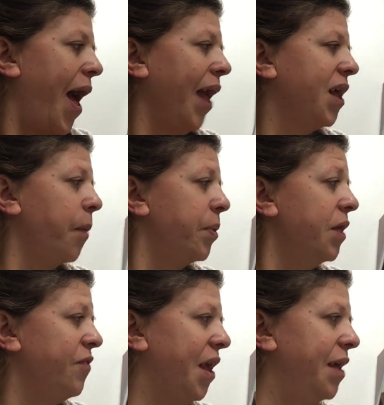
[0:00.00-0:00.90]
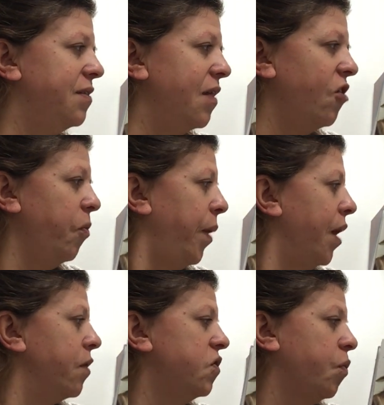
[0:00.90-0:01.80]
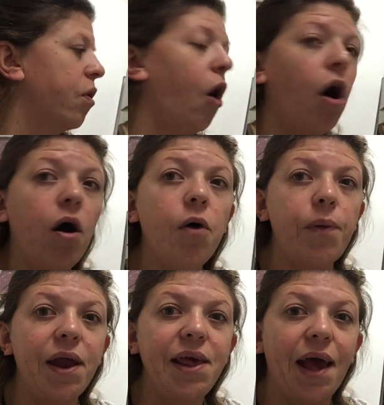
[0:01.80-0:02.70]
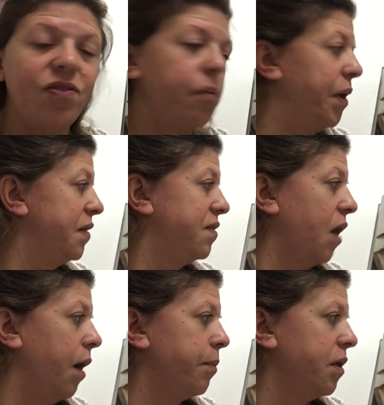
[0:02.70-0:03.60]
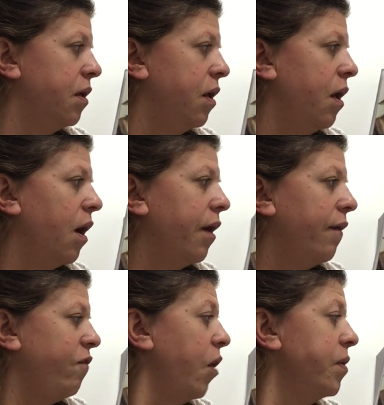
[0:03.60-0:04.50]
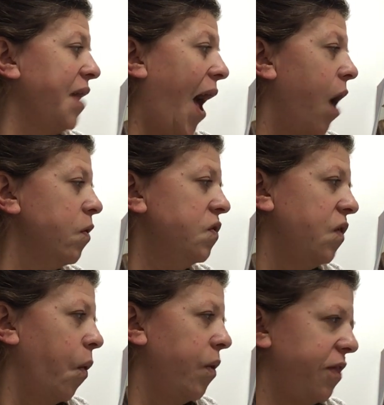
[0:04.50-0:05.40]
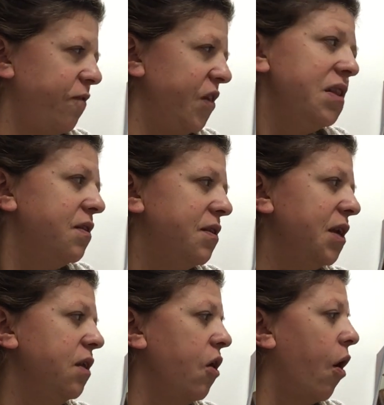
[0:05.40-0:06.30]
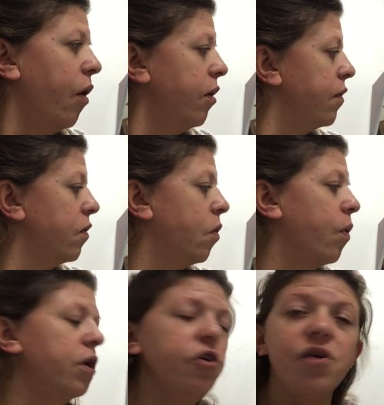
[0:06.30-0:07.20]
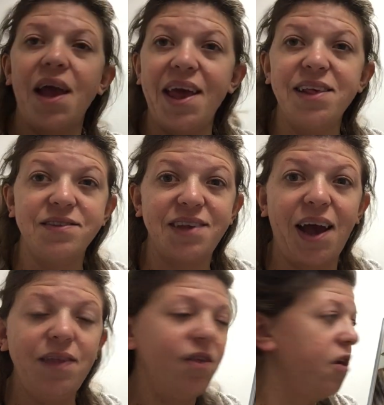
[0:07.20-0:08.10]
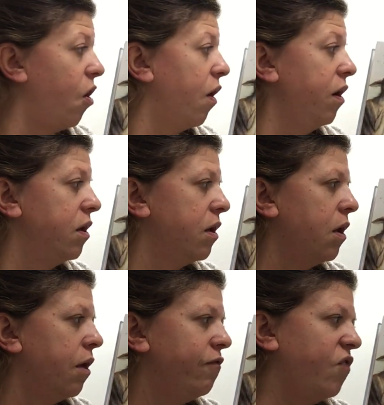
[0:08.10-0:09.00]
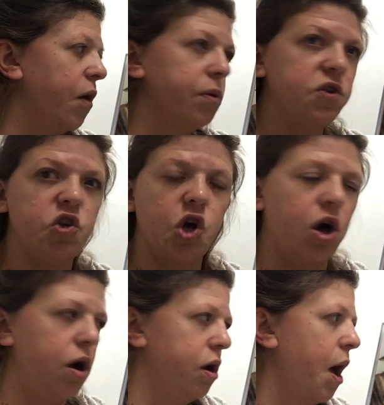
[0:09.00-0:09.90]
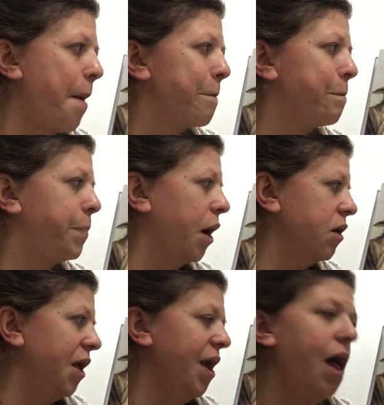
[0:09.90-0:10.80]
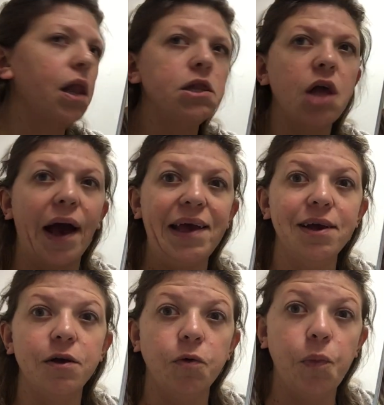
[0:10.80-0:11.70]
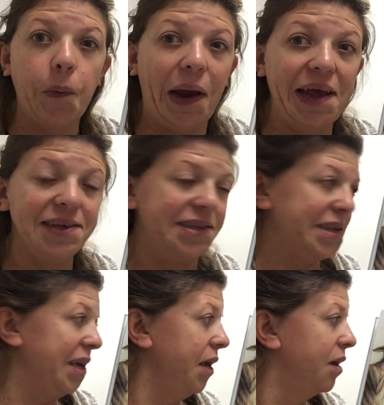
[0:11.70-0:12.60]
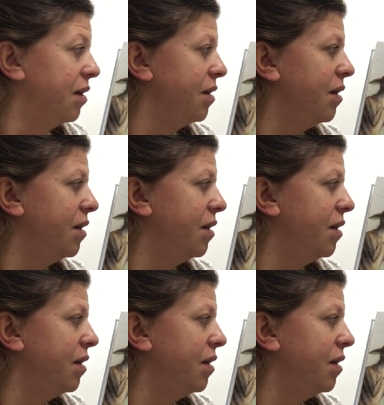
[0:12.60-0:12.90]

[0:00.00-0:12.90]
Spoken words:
A couple of kids and their parents were already at the bus stop. There was a house with a fenced-in yard on the corner, and inside the yard, there was a dog, barking like crazy.